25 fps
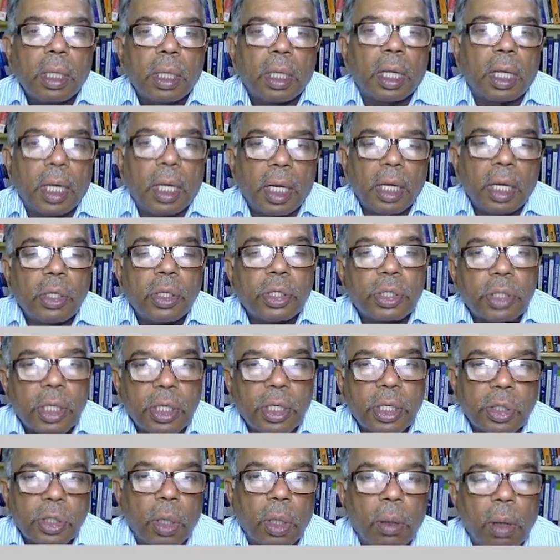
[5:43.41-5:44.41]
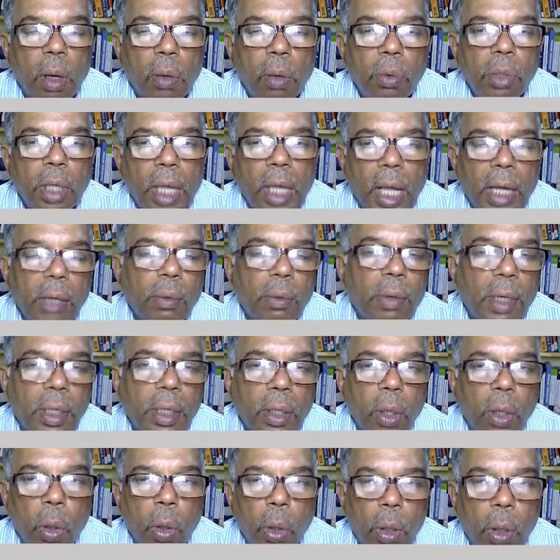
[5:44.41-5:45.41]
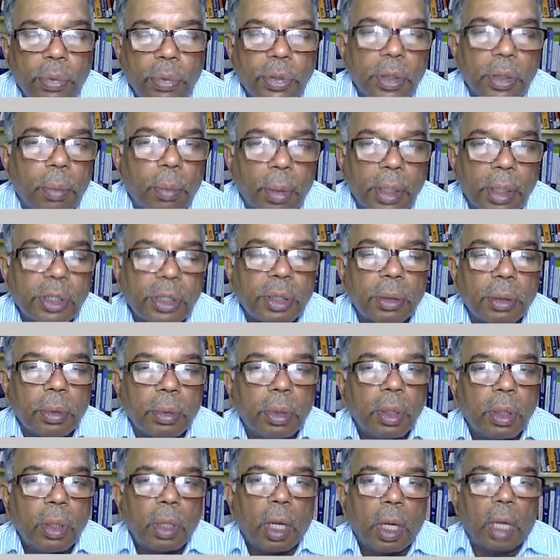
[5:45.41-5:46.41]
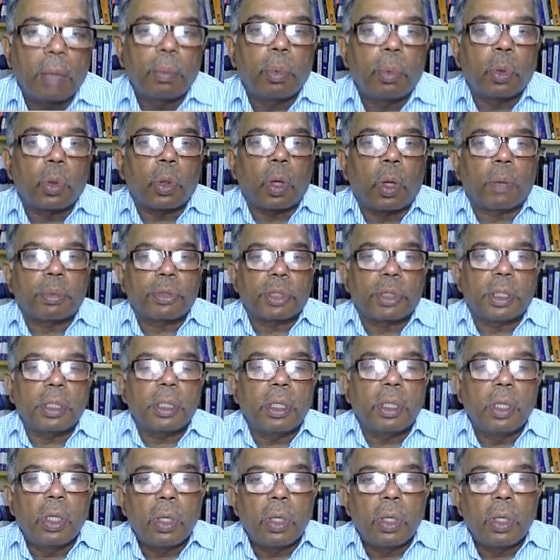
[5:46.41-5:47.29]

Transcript: an illustration of how to calculate call option pricing and put option